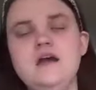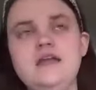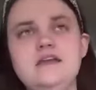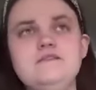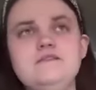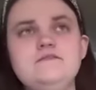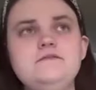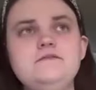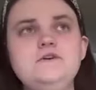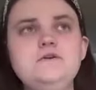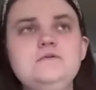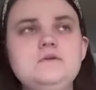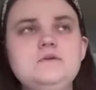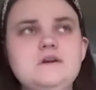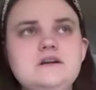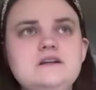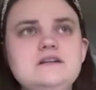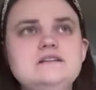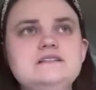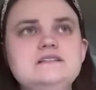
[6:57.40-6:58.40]
If you were
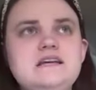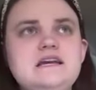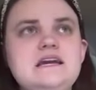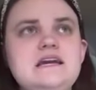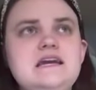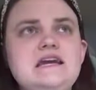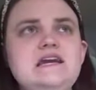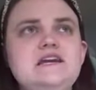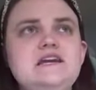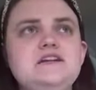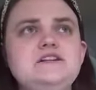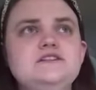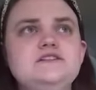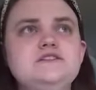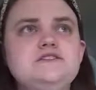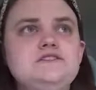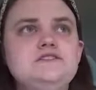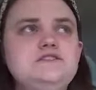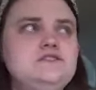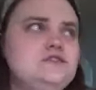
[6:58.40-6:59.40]
going to say
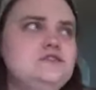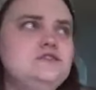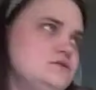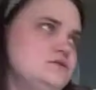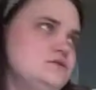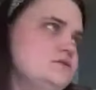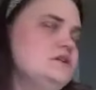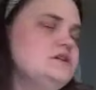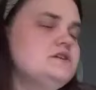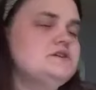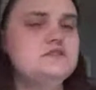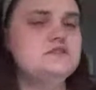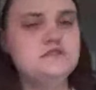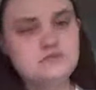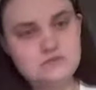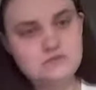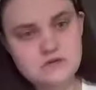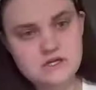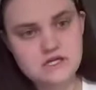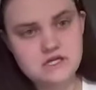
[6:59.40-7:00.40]
two years,
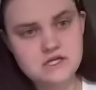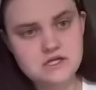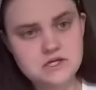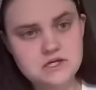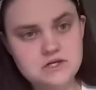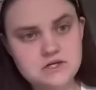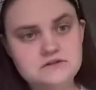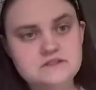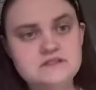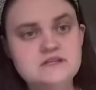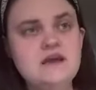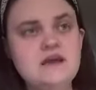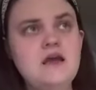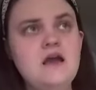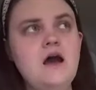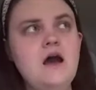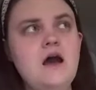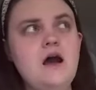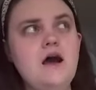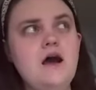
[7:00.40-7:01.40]
three years,
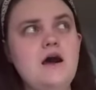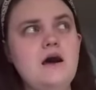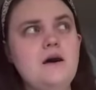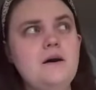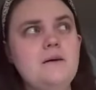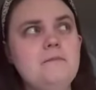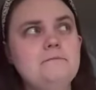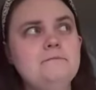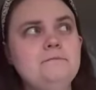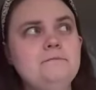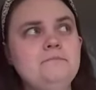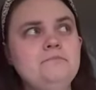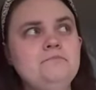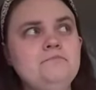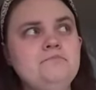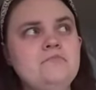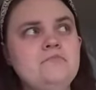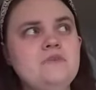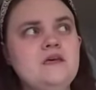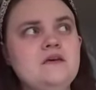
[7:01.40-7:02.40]
um,
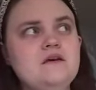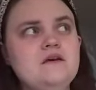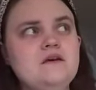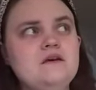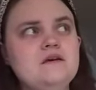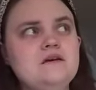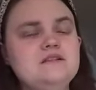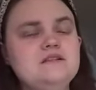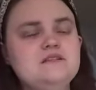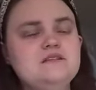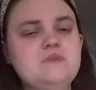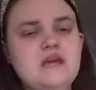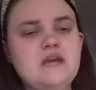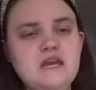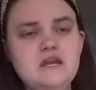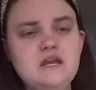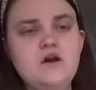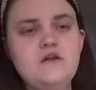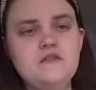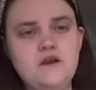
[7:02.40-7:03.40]

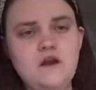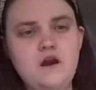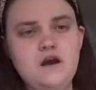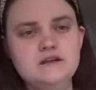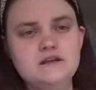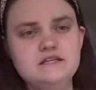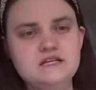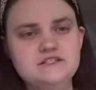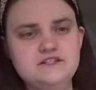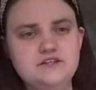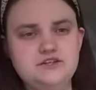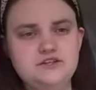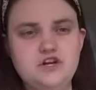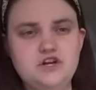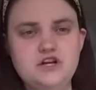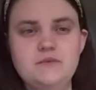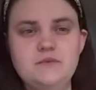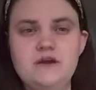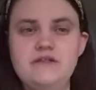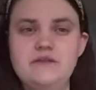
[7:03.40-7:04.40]
depending on the context, are you
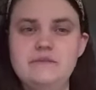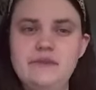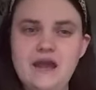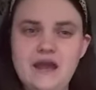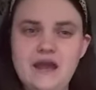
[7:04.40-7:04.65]
talking about in the